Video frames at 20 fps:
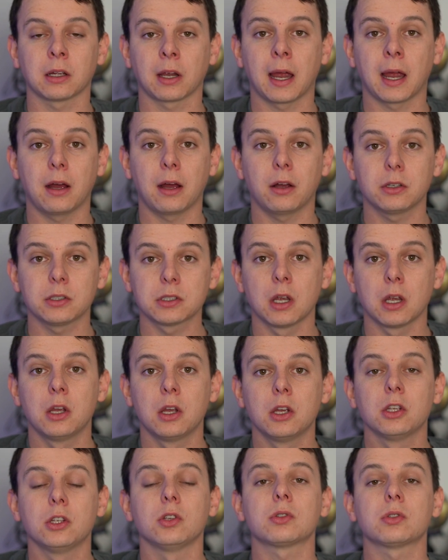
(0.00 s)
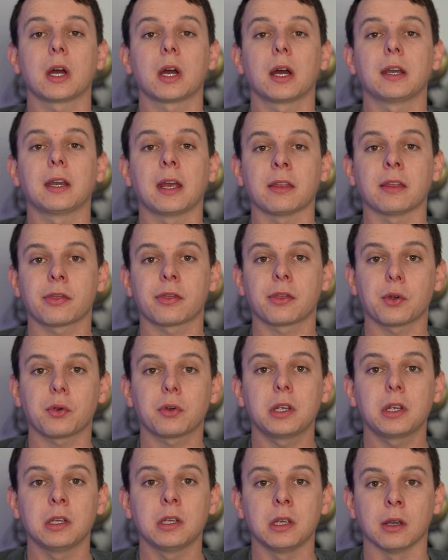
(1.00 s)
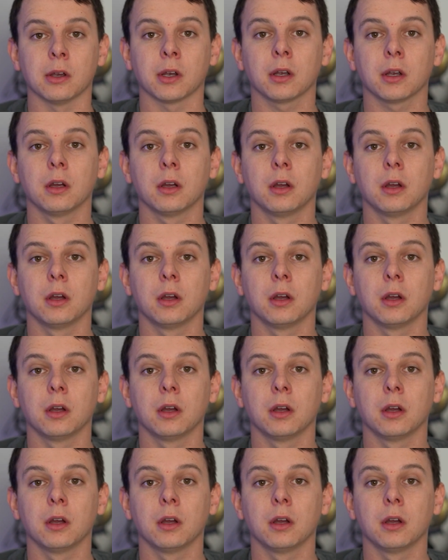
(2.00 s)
house, you signed a 30-year,